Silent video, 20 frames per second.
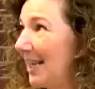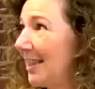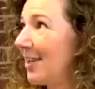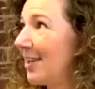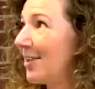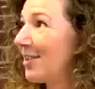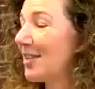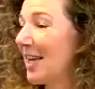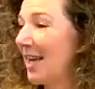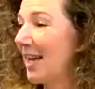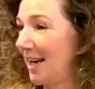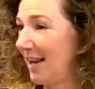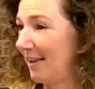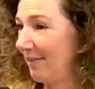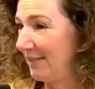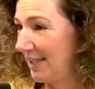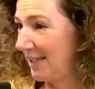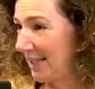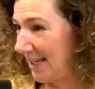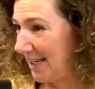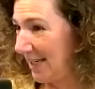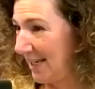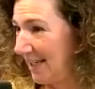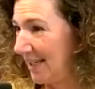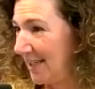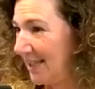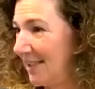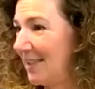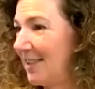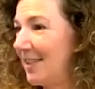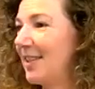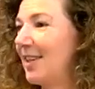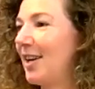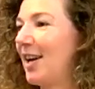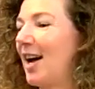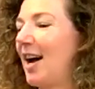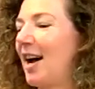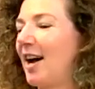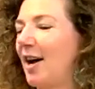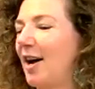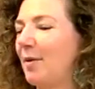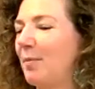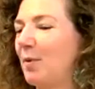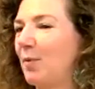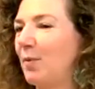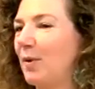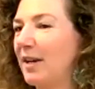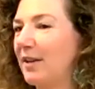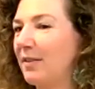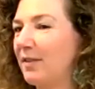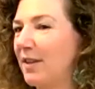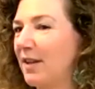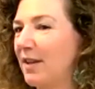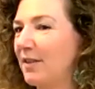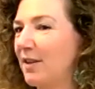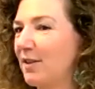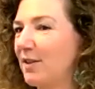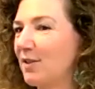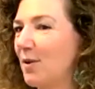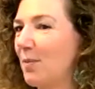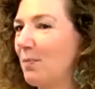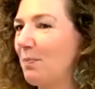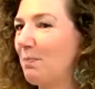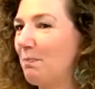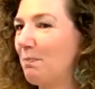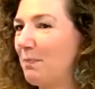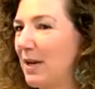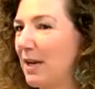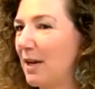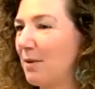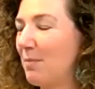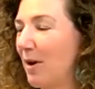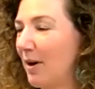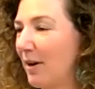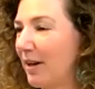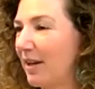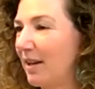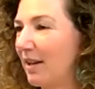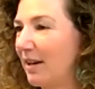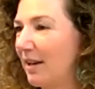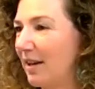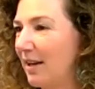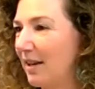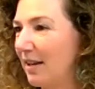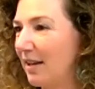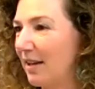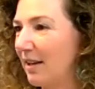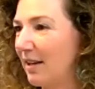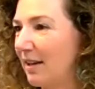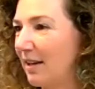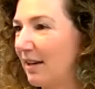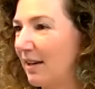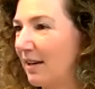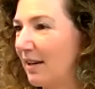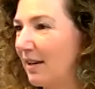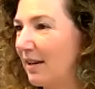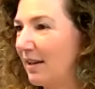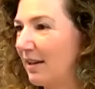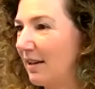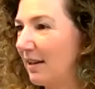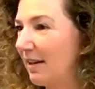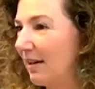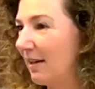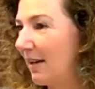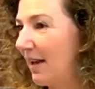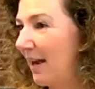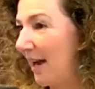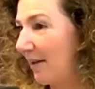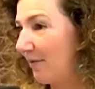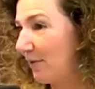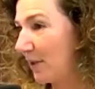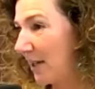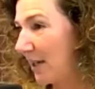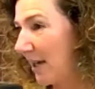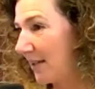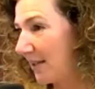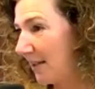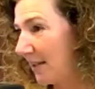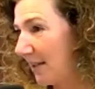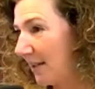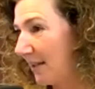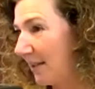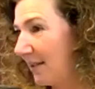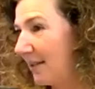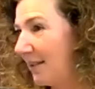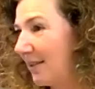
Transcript: there's the NFTs. We think there's a big market in advertising.